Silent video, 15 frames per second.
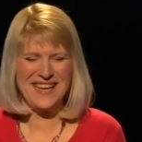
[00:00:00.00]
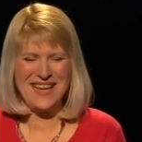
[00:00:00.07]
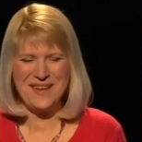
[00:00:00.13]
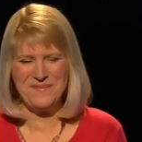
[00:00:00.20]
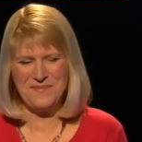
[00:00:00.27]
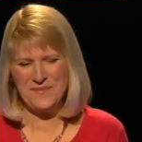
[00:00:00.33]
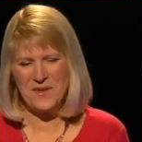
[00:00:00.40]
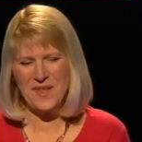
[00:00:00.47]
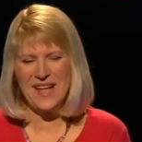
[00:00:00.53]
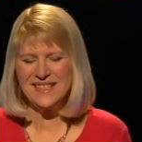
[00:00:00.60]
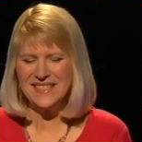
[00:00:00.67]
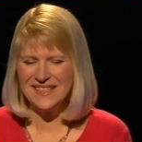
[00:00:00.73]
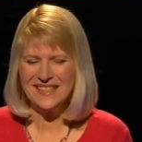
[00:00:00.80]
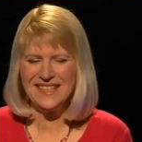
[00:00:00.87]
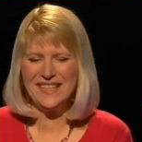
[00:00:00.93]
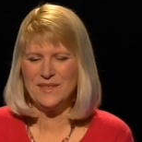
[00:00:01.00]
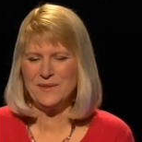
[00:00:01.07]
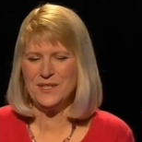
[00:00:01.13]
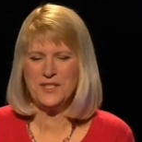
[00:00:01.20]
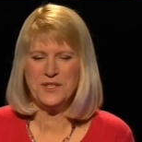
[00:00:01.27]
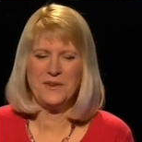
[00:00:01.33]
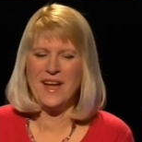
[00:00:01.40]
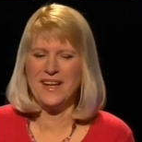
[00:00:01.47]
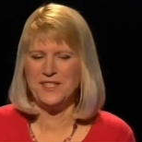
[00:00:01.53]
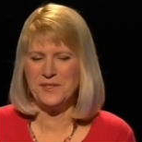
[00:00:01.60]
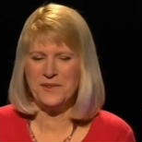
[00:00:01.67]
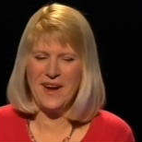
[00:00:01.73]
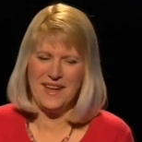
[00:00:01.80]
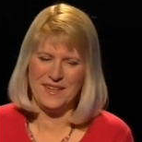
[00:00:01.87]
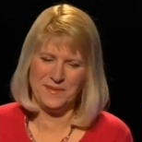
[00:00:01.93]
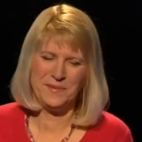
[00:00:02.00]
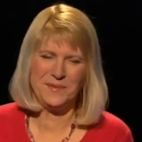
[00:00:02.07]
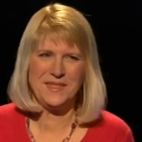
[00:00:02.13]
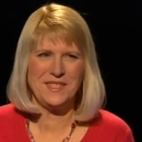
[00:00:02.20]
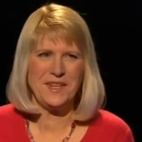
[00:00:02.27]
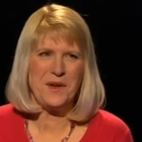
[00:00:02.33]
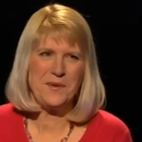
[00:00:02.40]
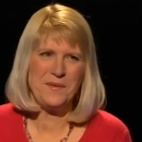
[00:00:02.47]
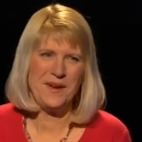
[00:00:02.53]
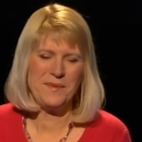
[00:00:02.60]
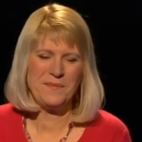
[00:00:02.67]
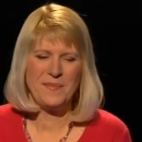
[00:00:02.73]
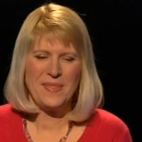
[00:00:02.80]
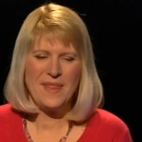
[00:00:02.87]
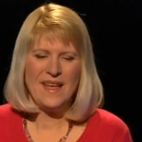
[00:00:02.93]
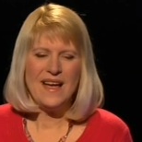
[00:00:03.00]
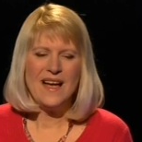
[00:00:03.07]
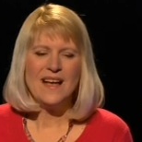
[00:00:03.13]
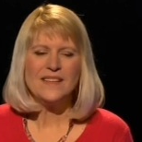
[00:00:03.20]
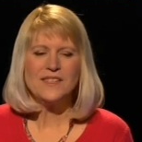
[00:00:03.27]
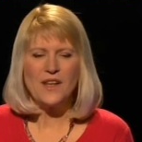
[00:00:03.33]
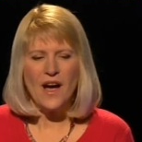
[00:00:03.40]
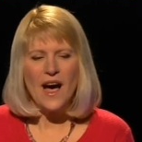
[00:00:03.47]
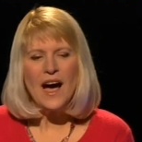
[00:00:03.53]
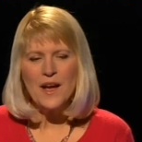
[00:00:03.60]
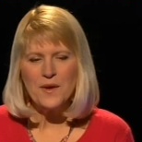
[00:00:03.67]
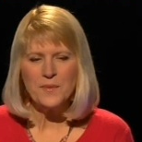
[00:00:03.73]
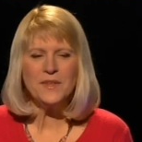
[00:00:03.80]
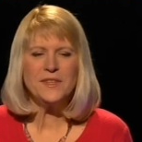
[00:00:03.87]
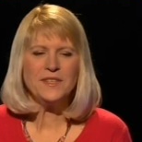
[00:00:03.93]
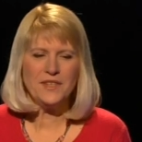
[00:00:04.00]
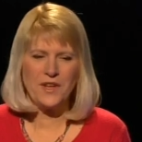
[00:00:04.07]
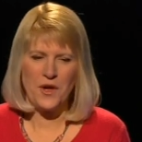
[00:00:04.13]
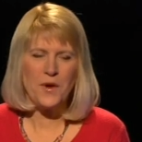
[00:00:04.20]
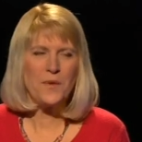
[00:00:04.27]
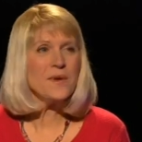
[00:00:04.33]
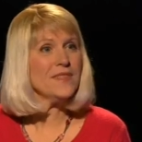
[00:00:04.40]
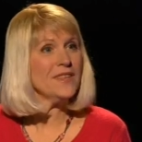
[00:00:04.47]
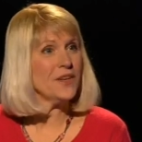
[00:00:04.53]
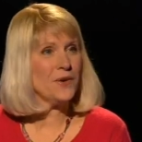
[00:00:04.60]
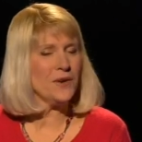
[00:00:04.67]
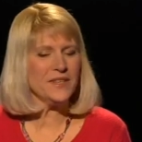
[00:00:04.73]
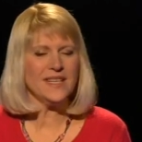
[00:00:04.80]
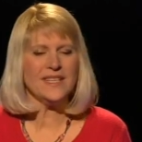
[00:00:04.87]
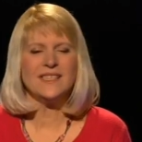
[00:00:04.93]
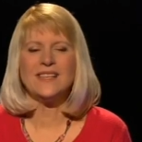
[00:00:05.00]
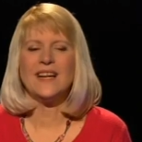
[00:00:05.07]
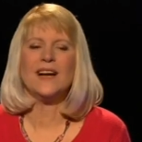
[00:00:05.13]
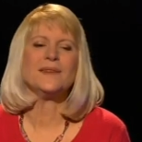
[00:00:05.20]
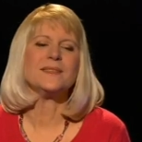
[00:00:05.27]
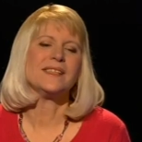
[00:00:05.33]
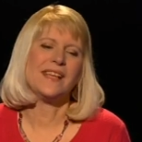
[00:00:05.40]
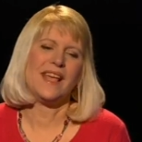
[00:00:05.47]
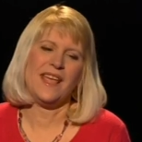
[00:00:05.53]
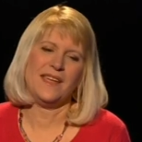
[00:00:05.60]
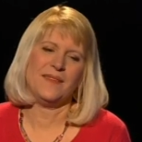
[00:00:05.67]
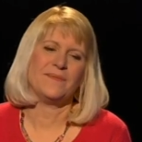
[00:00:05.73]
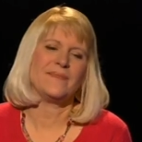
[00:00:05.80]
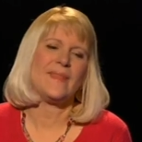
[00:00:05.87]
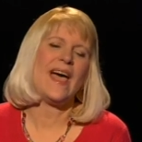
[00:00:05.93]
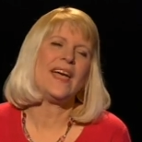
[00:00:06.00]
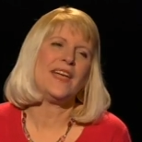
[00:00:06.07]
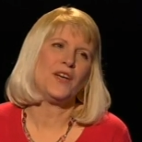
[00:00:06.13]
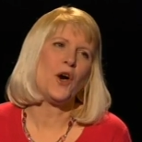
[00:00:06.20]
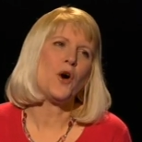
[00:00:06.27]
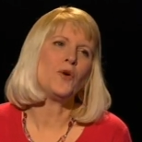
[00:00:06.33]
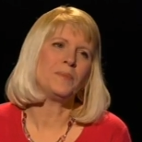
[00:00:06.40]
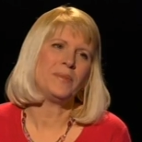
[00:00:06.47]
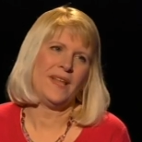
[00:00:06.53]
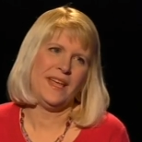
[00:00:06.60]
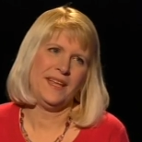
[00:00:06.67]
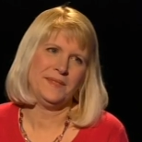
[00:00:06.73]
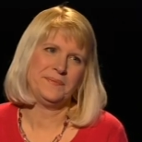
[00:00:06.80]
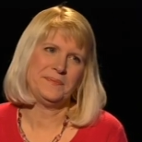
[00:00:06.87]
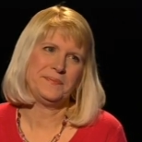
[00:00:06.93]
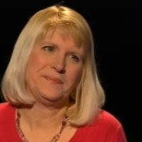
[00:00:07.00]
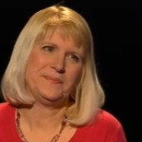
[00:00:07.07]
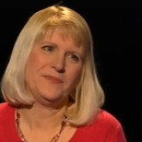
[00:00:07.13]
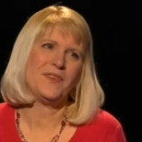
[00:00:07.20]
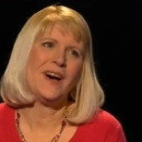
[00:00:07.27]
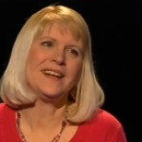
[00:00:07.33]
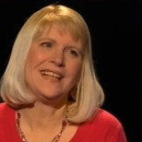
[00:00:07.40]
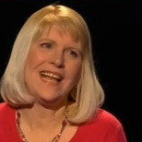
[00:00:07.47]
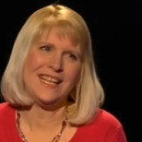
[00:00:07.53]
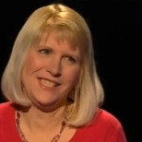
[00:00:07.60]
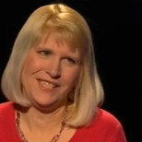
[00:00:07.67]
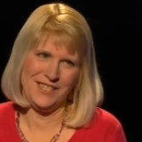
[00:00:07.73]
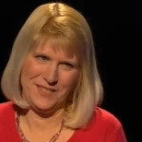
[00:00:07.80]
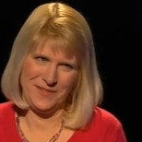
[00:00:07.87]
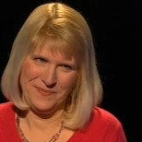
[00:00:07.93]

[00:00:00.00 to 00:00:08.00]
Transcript: I am. Well, I didn't think it was Duran Duran, so uh, so I will go with the audience. I'll say a Coldplay. Final Is that answer. your